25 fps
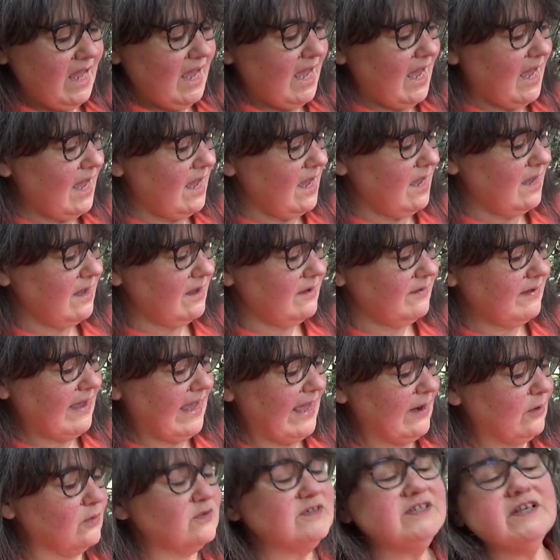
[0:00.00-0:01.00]

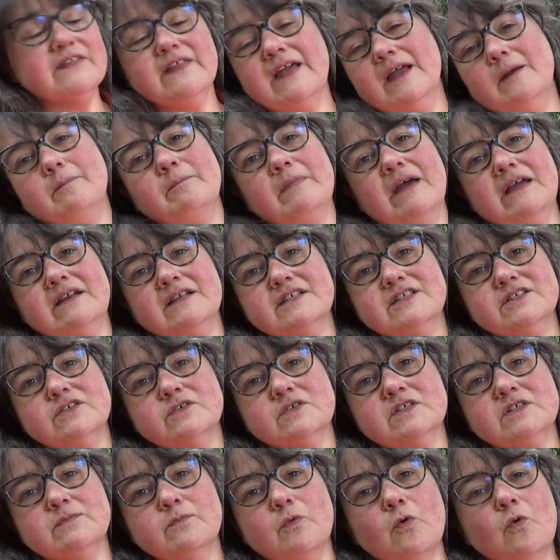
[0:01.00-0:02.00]
And also the hemband is too
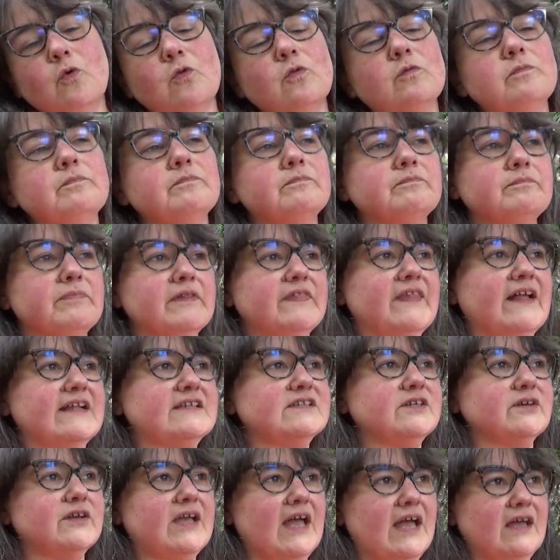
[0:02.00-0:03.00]
small, but
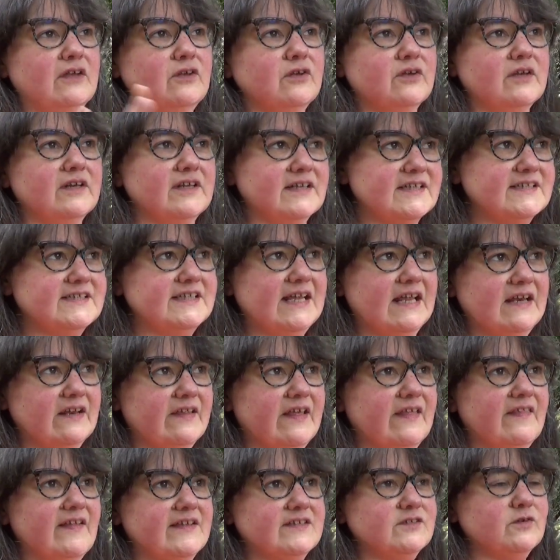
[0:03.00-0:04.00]
that's okay, you can extend
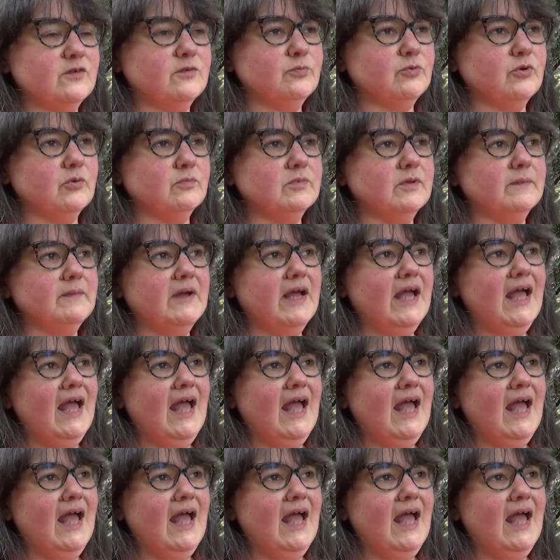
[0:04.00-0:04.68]
that, that's not a problem.